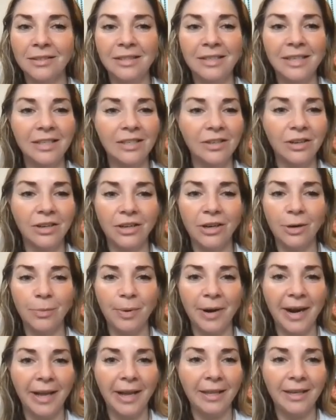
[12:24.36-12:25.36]
sister your
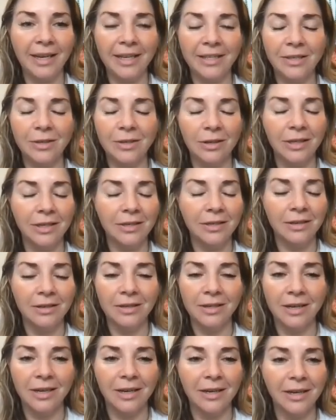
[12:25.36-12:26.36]
pilot light's totally
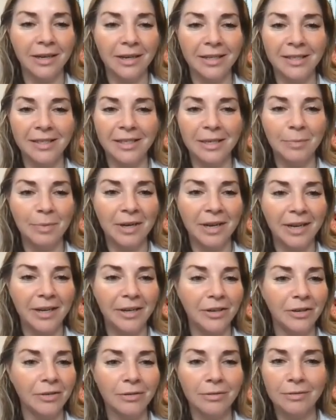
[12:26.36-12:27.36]
turned on i can see it
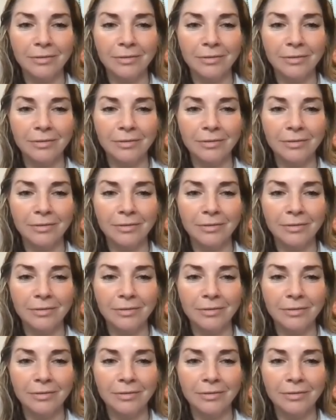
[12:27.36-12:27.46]
behind you it